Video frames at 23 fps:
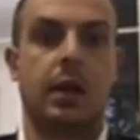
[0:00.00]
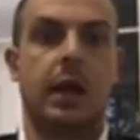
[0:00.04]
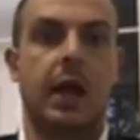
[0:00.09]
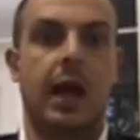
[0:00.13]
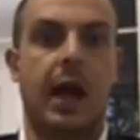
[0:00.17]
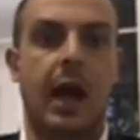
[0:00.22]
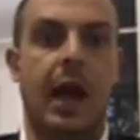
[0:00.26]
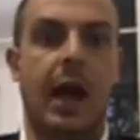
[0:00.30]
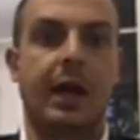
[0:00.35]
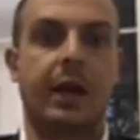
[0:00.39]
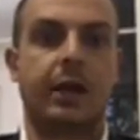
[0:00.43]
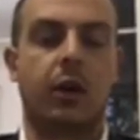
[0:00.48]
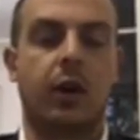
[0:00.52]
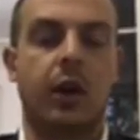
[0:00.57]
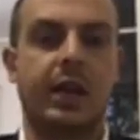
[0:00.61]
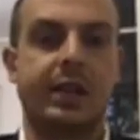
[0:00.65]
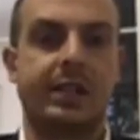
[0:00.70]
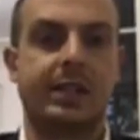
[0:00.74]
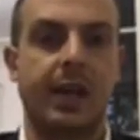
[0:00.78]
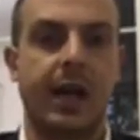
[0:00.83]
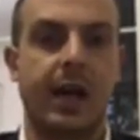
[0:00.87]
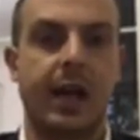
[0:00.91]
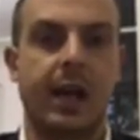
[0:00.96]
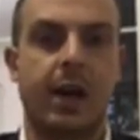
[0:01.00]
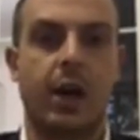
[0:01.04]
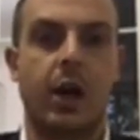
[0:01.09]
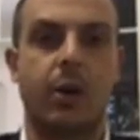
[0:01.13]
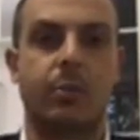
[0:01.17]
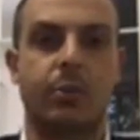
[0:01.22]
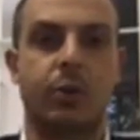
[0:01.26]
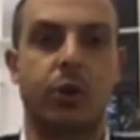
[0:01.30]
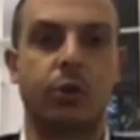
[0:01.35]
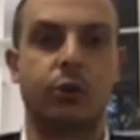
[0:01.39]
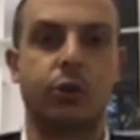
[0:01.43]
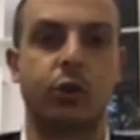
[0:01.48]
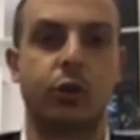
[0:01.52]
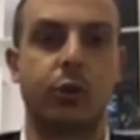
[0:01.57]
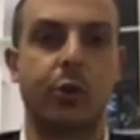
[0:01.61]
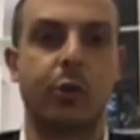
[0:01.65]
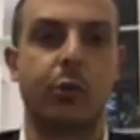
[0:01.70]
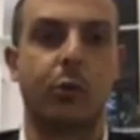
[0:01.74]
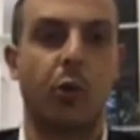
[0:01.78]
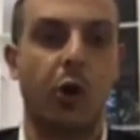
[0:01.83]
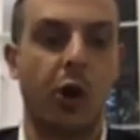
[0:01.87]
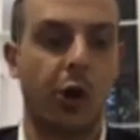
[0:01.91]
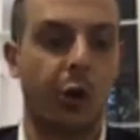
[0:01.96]
Hey guys, hope you're doing
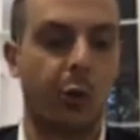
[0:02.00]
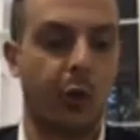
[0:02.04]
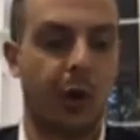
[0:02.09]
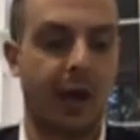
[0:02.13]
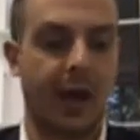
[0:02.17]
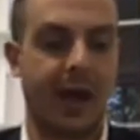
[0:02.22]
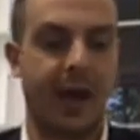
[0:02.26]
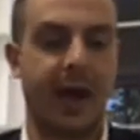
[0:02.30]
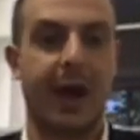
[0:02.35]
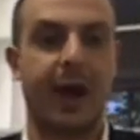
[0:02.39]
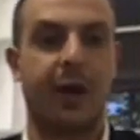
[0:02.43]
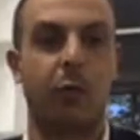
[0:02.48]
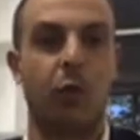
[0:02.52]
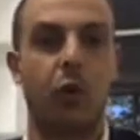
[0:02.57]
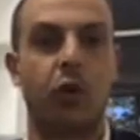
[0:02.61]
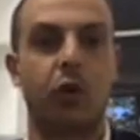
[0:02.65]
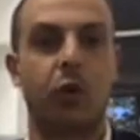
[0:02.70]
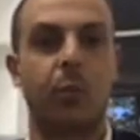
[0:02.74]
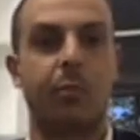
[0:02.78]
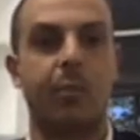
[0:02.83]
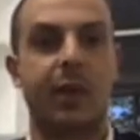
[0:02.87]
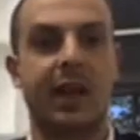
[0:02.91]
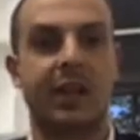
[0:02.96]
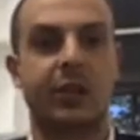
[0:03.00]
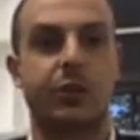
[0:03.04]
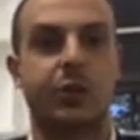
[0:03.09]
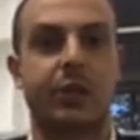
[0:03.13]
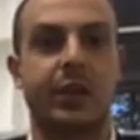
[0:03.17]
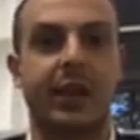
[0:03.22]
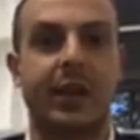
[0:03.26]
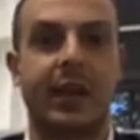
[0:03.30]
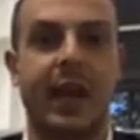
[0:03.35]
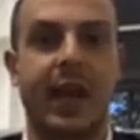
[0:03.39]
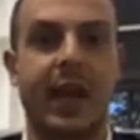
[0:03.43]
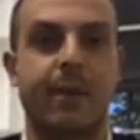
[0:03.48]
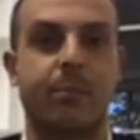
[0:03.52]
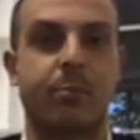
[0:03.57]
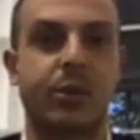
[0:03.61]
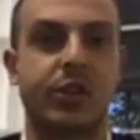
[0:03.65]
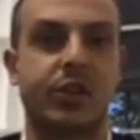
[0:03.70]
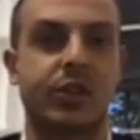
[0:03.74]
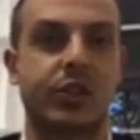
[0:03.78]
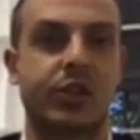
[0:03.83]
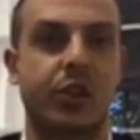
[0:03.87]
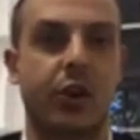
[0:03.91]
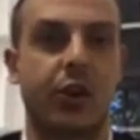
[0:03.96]
well. Welcome back to another
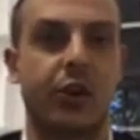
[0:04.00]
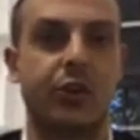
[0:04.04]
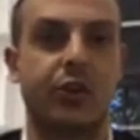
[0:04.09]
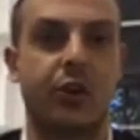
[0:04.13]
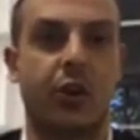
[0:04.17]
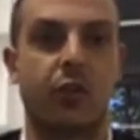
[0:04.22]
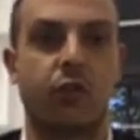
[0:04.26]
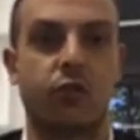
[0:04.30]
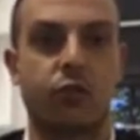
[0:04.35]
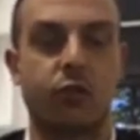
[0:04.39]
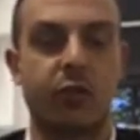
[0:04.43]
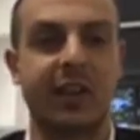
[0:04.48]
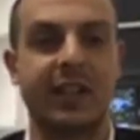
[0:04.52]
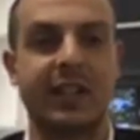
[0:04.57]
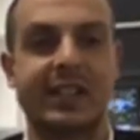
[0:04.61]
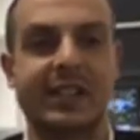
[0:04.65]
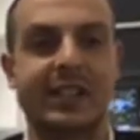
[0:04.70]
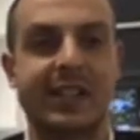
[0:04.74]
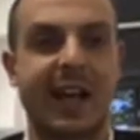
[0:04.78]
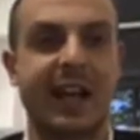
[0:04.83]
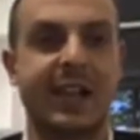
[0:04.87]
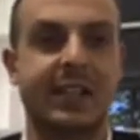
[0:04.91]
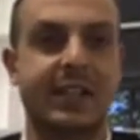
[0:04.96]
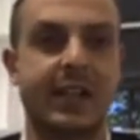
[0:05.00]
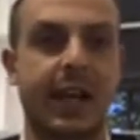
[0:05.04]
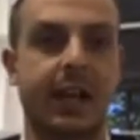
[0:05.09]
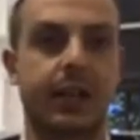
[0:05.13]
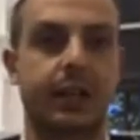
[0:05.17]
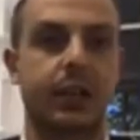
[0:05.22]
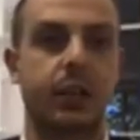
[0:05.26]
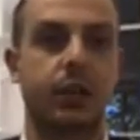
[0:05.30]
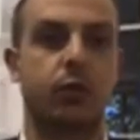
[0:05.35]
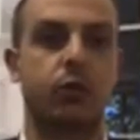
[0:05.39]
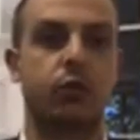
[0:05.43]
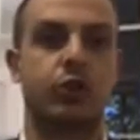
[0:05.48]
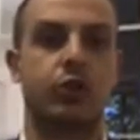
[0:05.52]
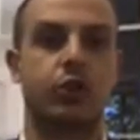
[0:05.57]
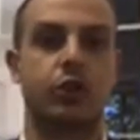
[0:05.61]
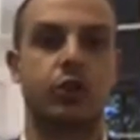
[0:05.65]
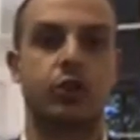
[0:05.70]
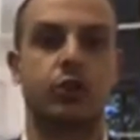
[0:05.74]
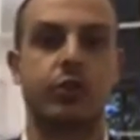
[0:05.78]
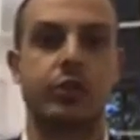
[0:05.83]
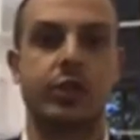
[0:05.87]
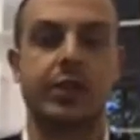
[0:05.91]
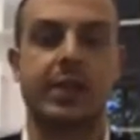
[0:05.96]
episode of Real Estate Technical
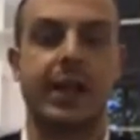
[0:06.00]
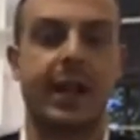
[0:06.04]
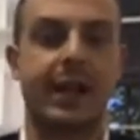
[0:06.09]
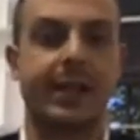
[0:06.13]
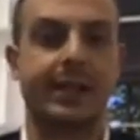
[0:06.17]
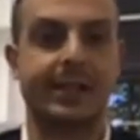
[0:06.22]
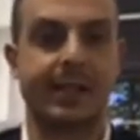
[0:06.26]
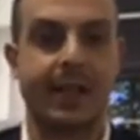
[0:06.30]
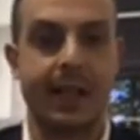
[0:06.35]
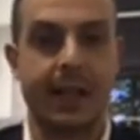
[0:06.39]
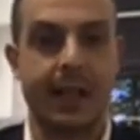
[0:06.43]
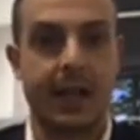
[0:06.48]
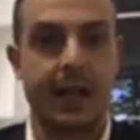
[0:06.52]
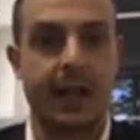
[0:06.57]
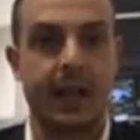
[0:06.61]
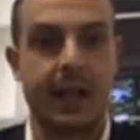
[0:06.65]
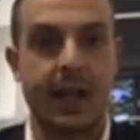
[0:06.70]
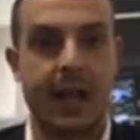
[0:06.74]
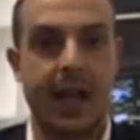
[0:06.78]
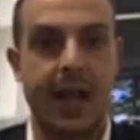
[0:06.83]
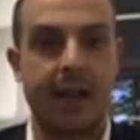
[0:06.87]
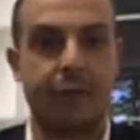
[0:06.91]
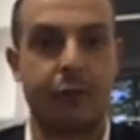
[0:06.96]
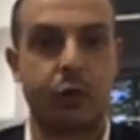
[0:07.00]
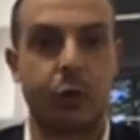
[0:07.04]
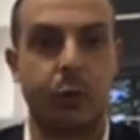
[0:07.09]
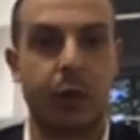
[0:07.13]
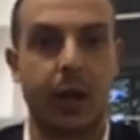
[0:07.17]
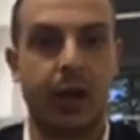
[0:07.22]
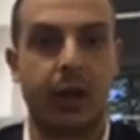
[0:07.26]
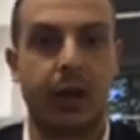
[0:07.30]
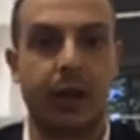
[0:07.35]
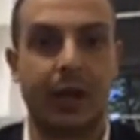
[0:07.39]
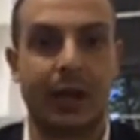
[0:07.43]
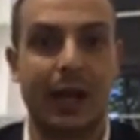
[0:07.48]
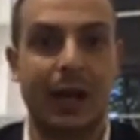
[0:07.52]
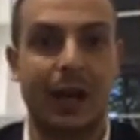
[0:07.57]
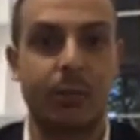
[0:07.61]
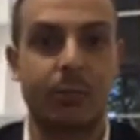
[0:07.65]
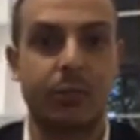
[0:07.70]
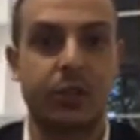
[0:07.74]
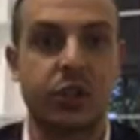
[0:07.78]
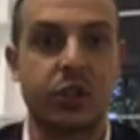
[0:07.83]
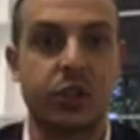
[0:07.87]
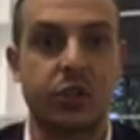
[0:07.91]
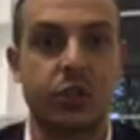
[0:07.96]
Tuesdays. Every week I come
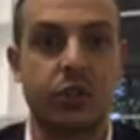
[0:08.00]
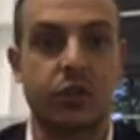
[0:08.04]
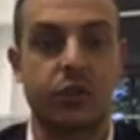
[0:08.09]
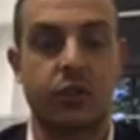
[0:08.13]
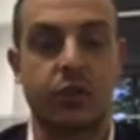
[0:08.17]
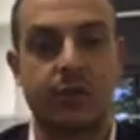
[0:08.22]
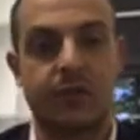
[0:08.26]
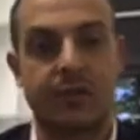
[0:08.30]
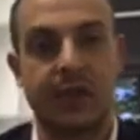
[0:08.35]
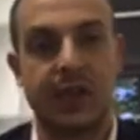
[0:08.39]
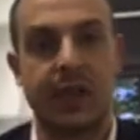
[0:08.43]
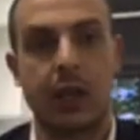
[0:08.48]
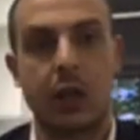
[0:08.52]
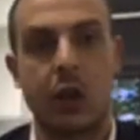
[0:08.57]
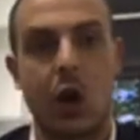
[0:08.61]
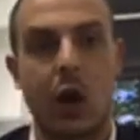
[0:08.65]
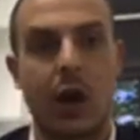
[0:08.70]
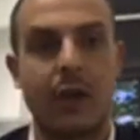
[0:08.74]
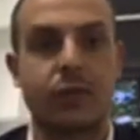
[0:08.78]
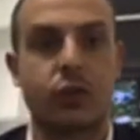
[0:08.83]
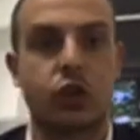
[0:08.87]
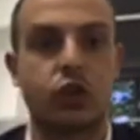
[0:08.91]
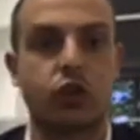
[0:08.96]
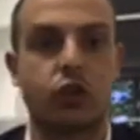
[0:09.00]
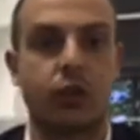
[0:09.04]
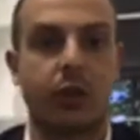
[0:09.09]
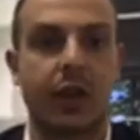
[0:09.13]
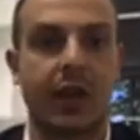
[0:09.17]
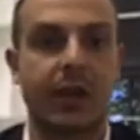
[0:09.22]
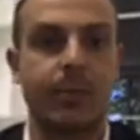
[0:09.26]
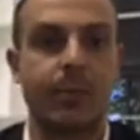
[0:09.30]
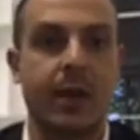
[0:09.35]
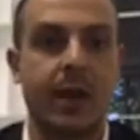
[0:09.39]
to you via live stream.